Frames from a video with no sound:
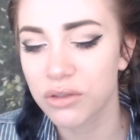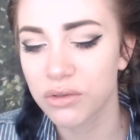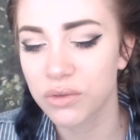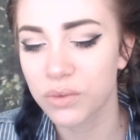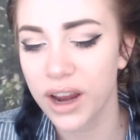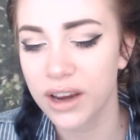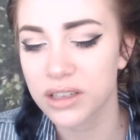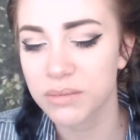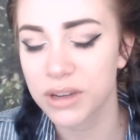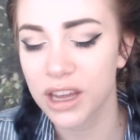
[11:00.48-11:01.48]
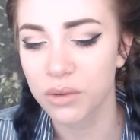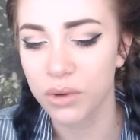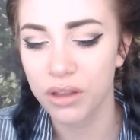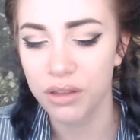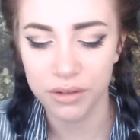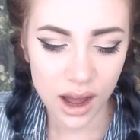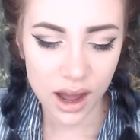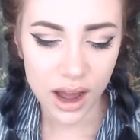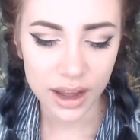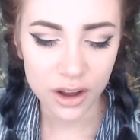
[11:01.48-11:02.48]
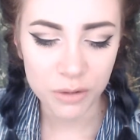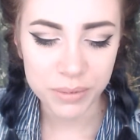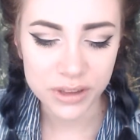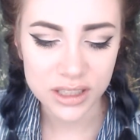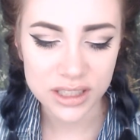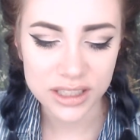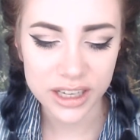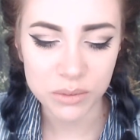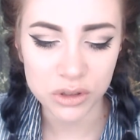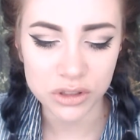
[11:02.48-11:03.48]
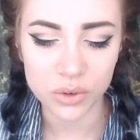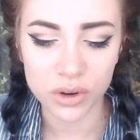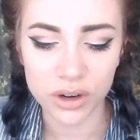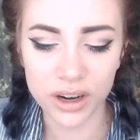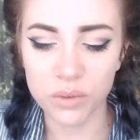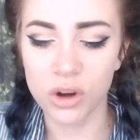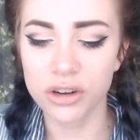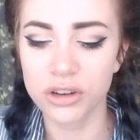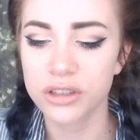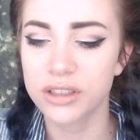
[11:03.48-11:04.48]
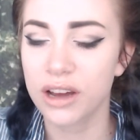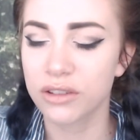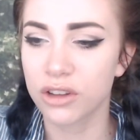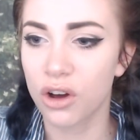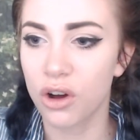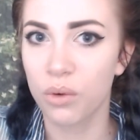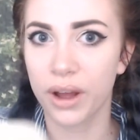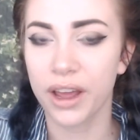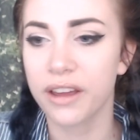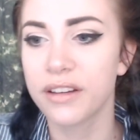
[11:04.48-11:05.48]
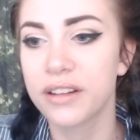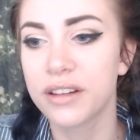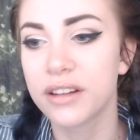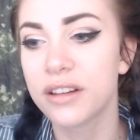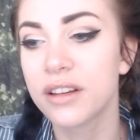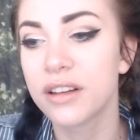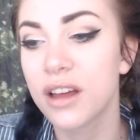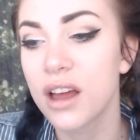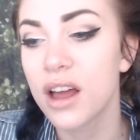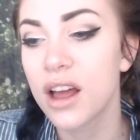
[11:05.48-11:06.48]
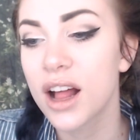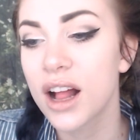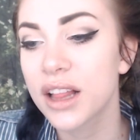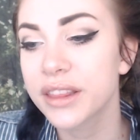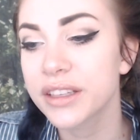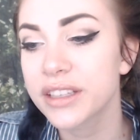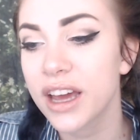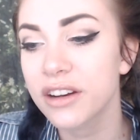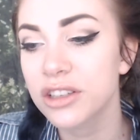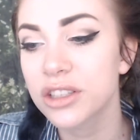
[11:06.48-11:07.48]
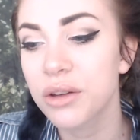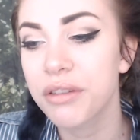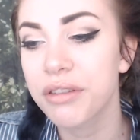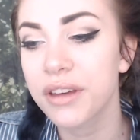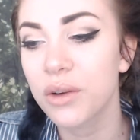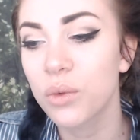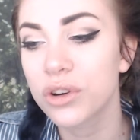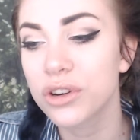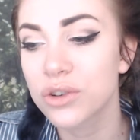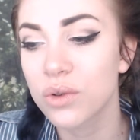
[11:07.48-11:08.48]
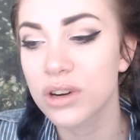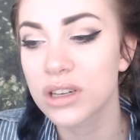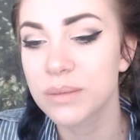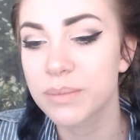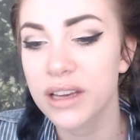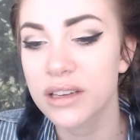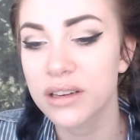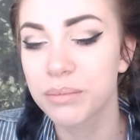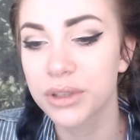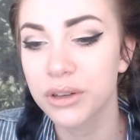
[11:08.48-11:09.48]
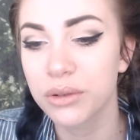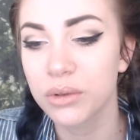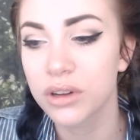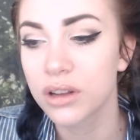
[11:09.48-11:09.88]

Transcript: the rain to begin with. I opened the stairwell door and wandered down the hallway. The 10 or so thick wooden doors painted blue